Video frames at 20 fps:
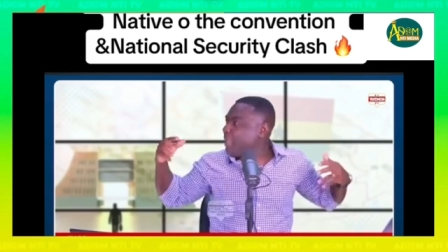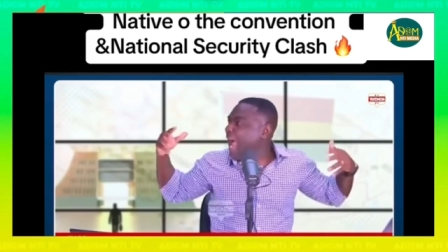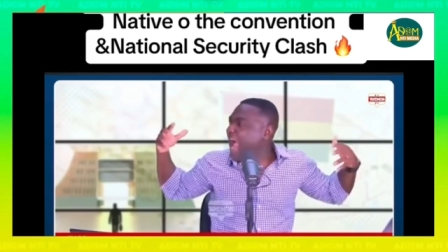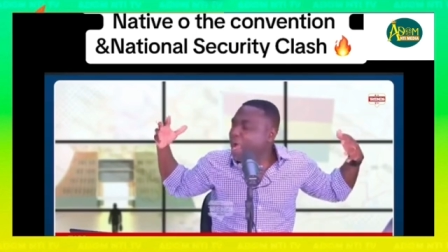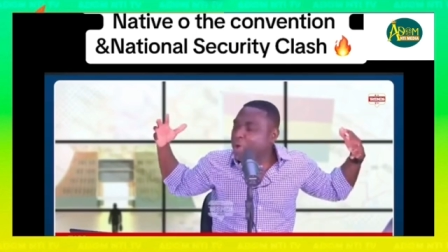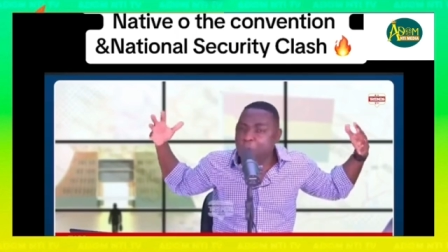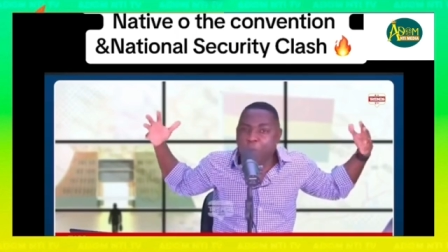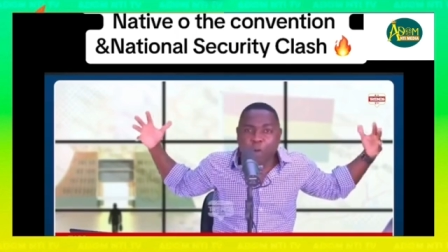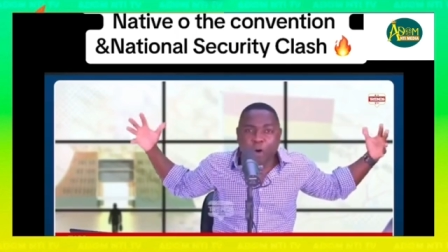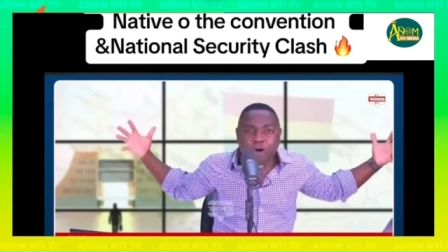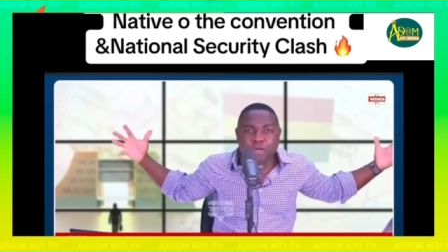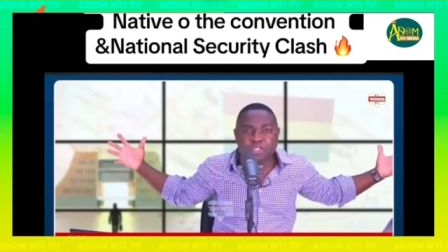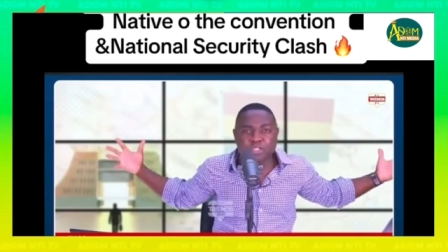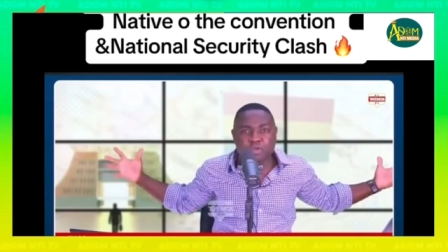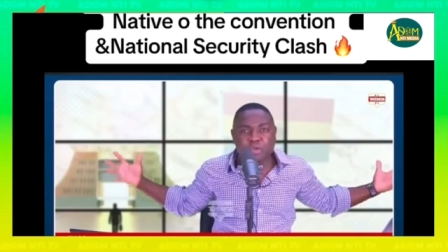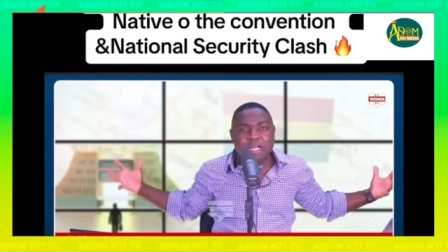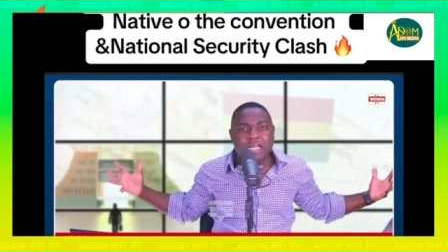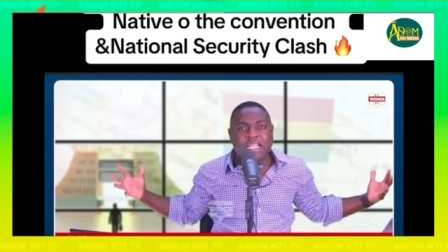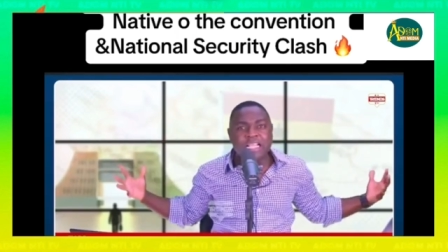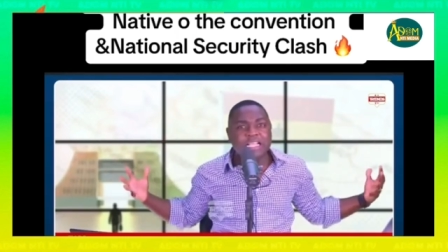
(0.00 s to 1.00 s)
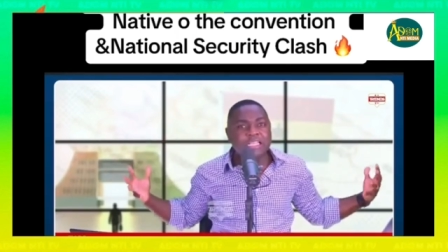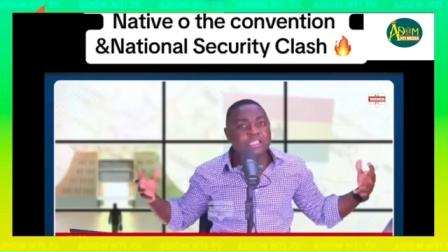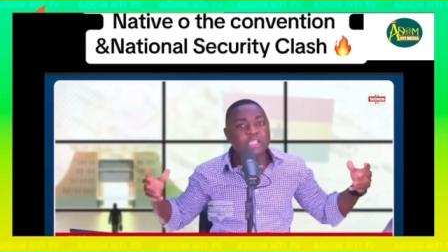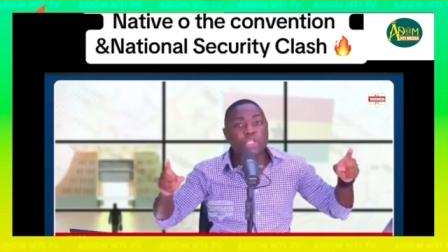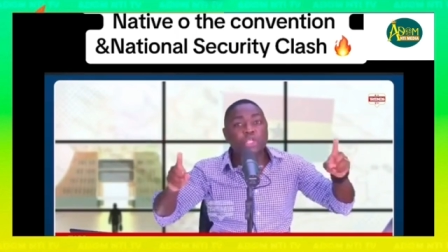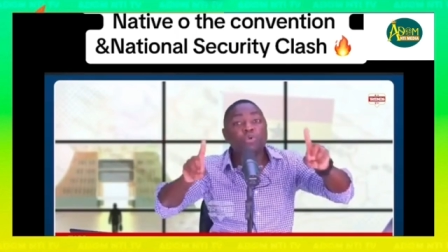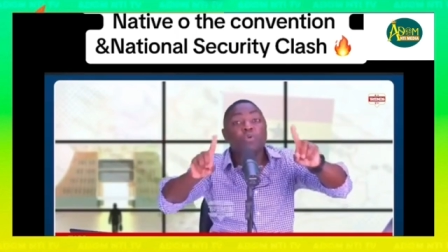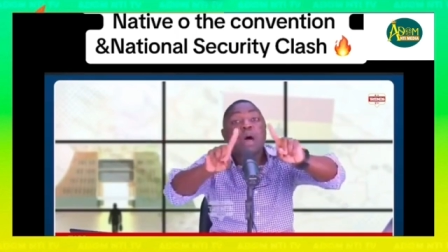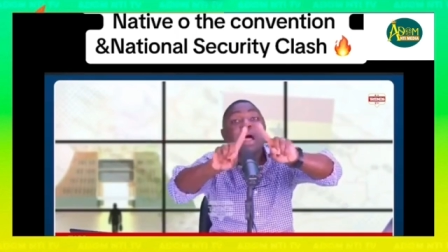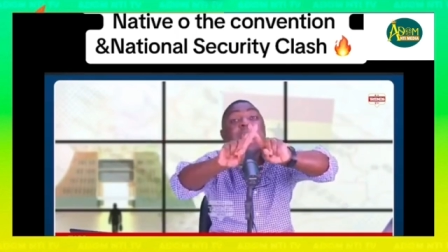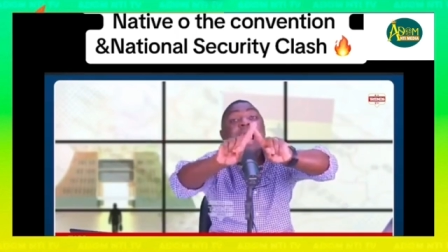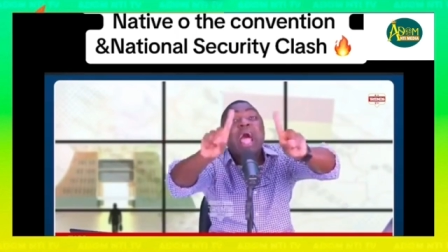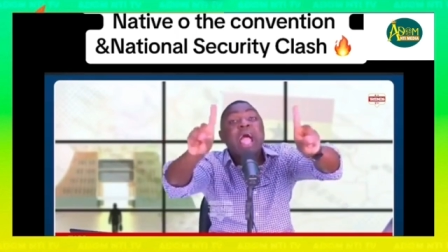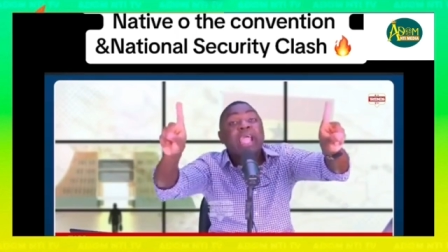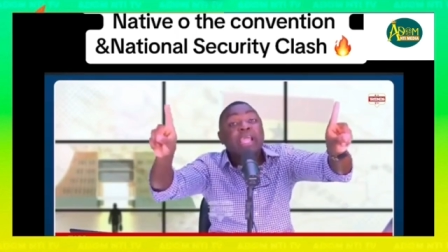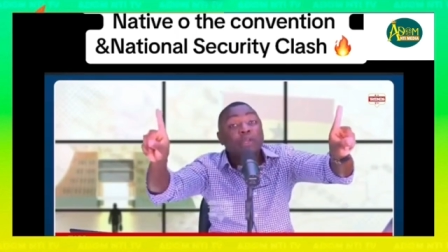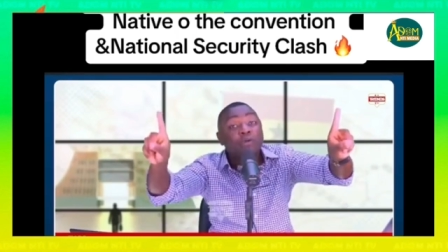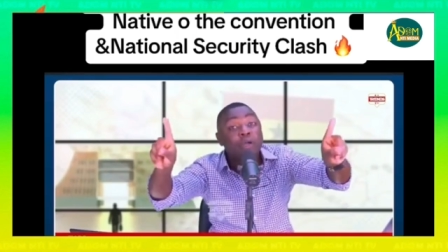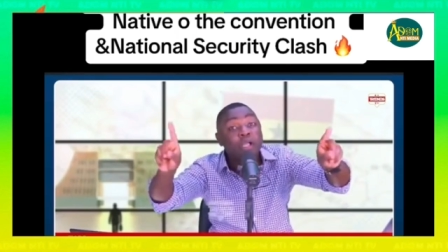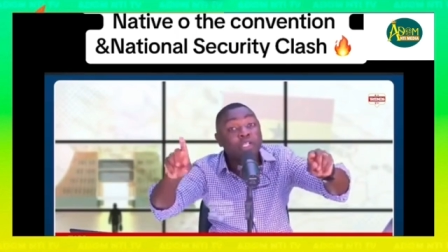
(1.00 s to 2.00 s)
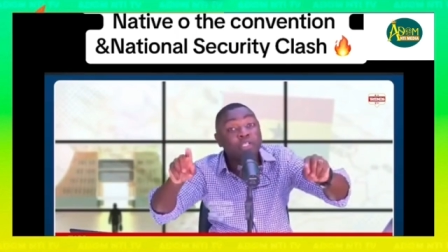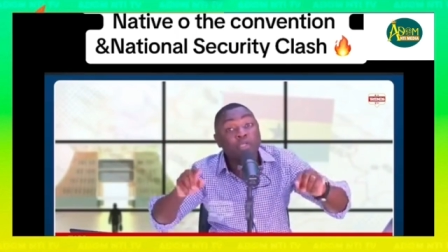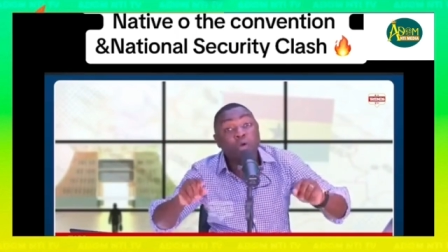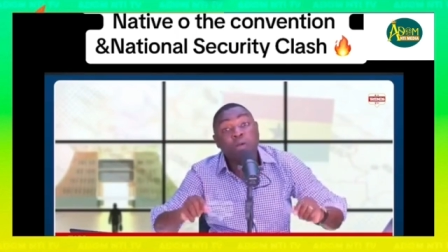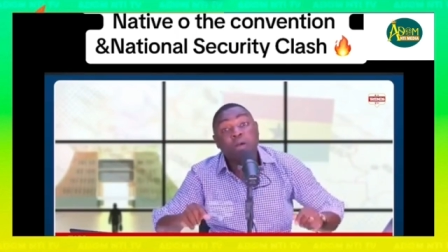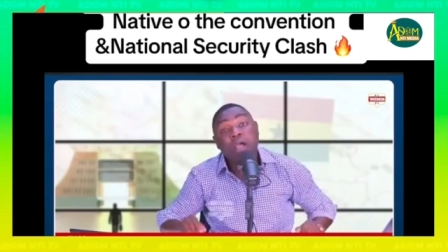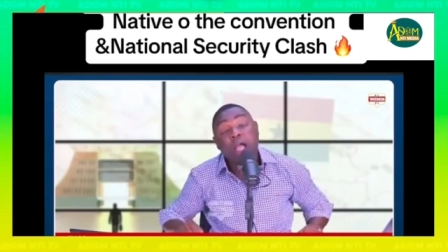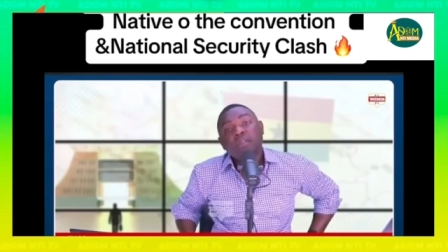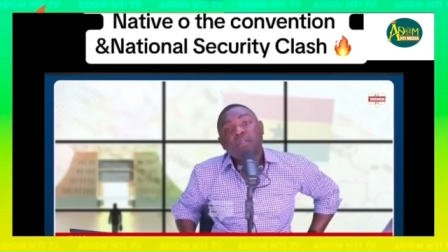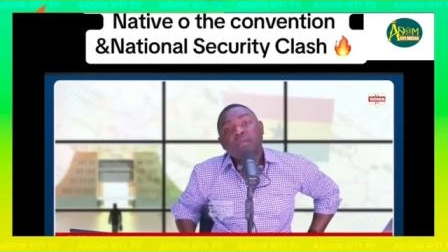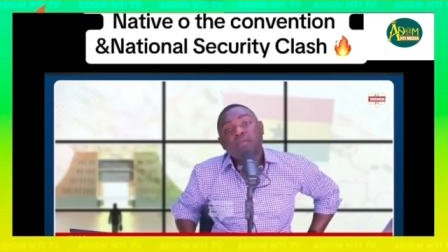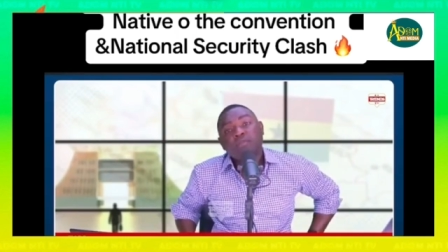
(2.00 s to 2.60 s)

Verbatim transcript: I want to lead. You are lying, you're a joker.